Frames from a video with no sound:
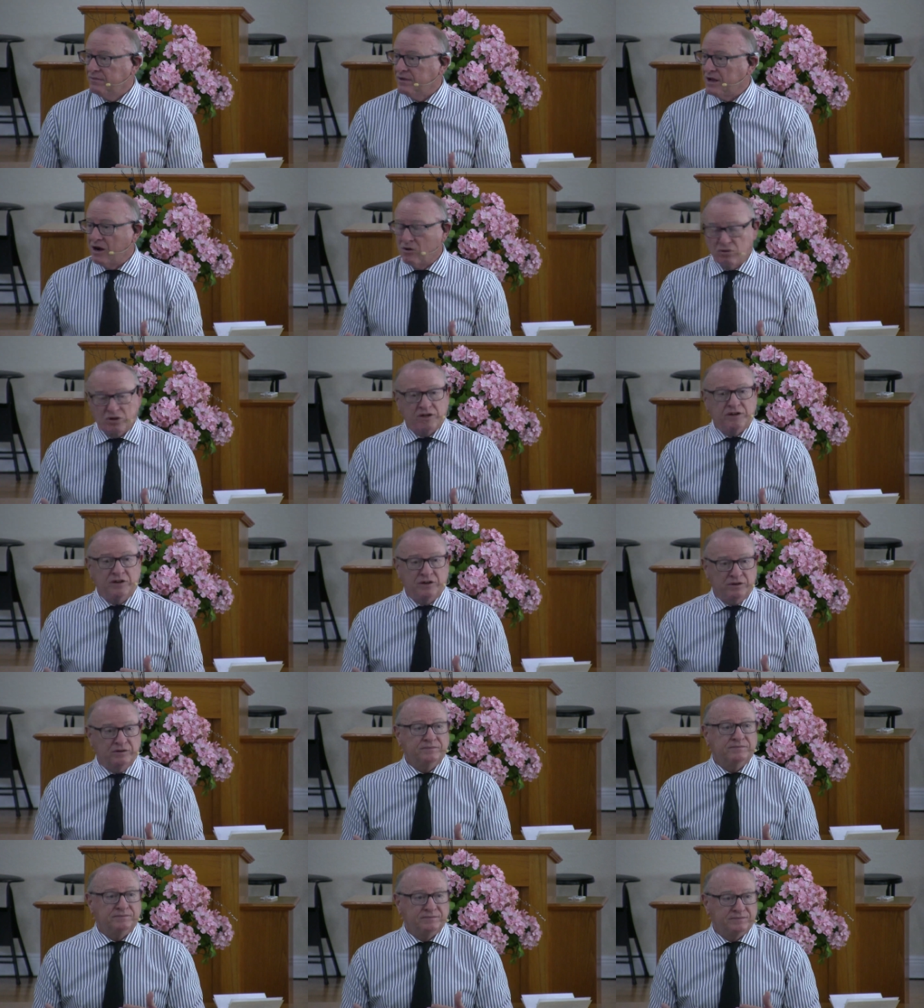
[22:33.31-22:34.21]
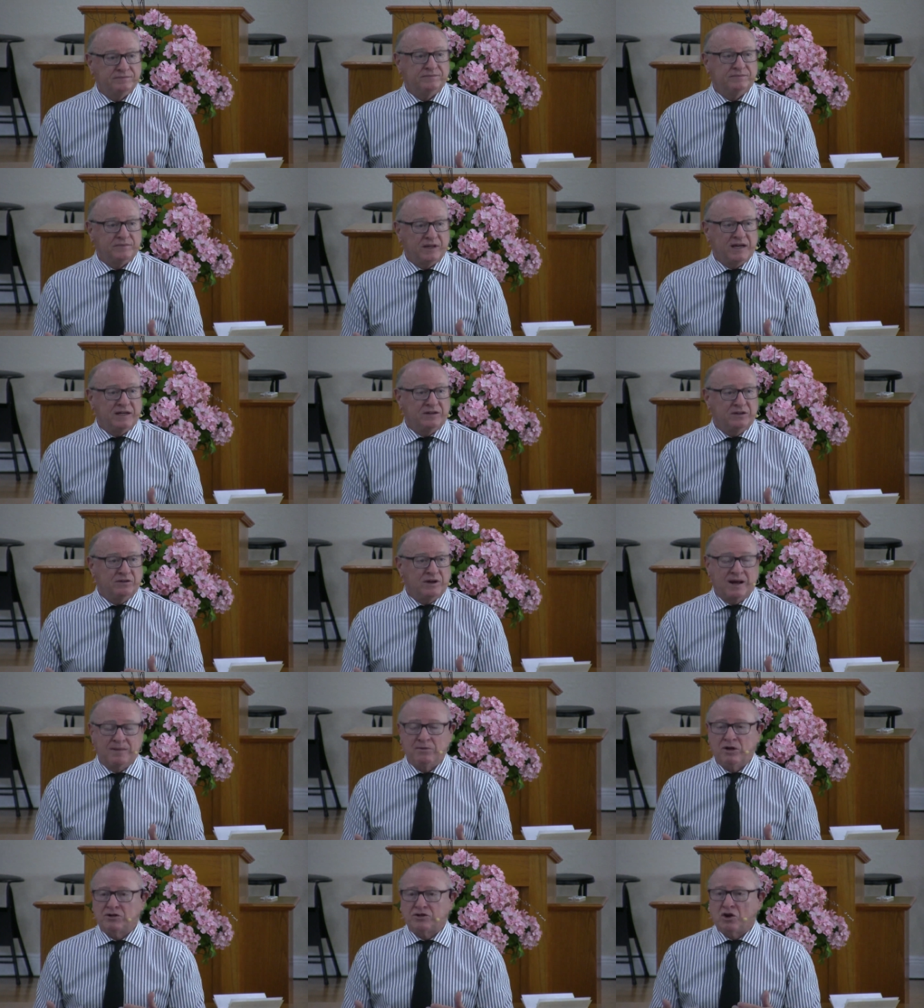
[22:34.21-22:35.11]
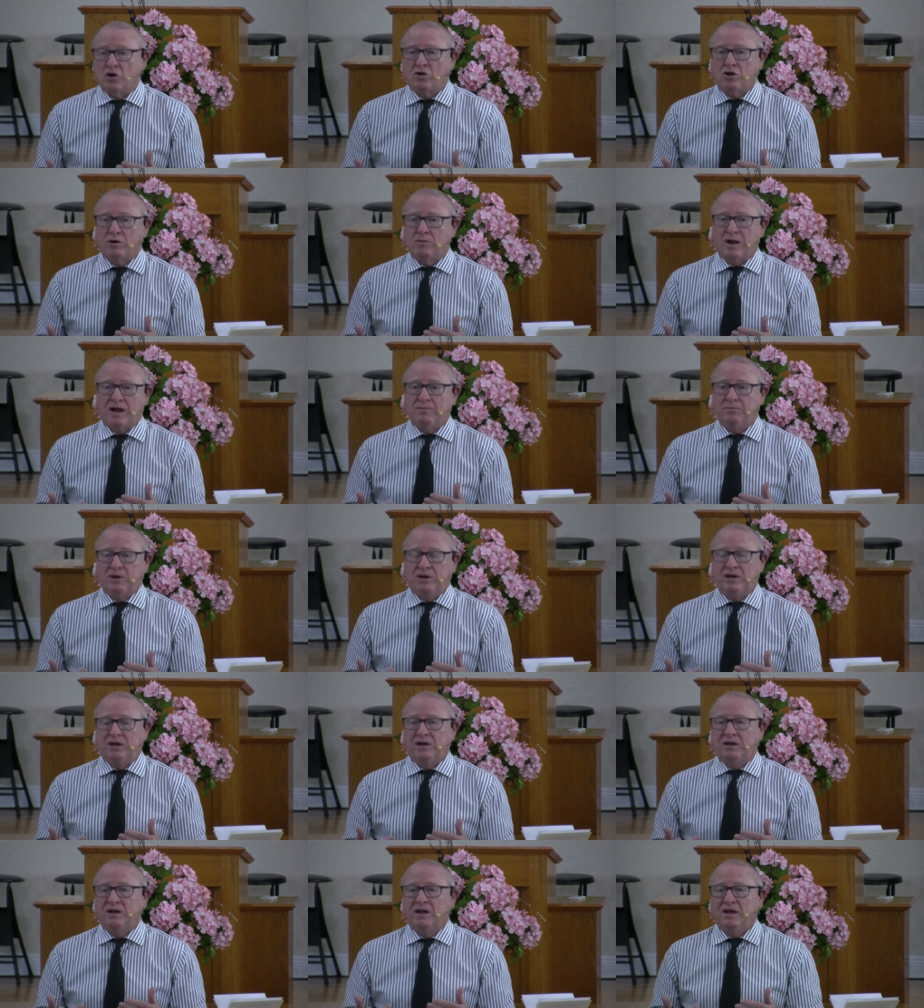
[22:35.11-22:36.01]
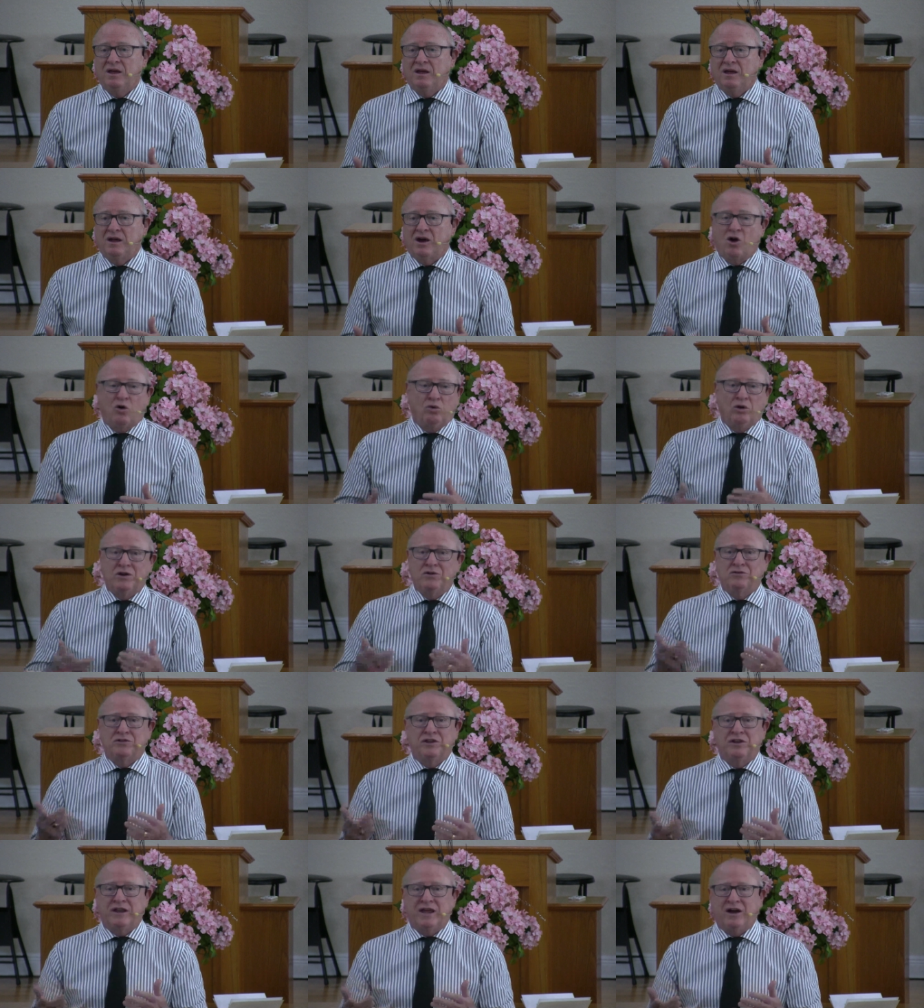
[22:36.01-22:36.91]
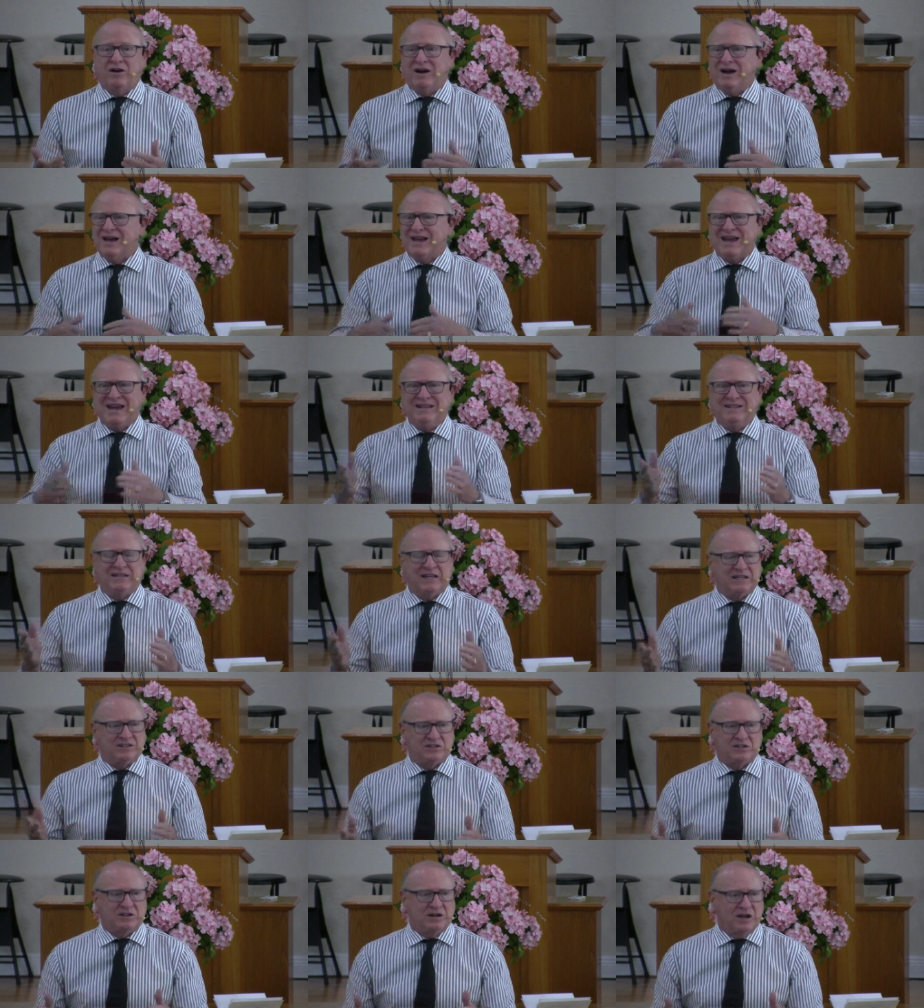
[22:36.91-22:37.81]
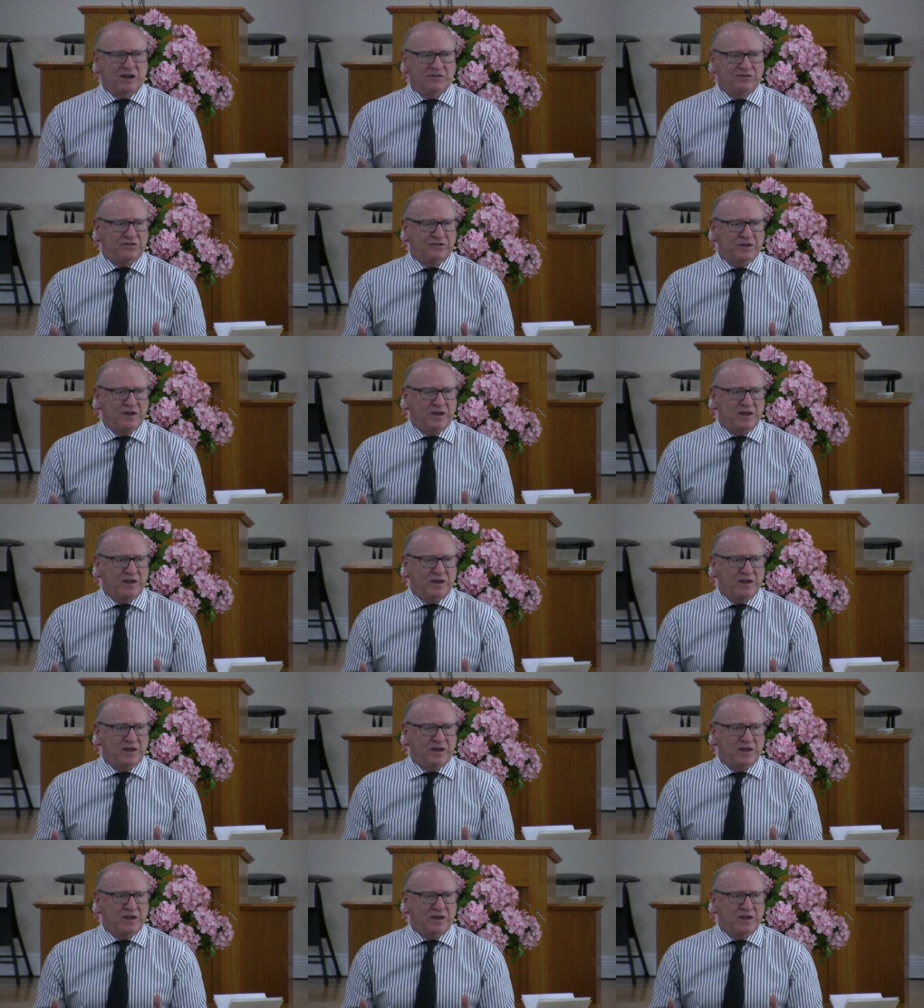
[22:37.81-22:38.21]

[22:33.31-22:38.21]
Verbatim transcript: I really do. I do. And I'm not talking about being holier than thou. I hate that stuff.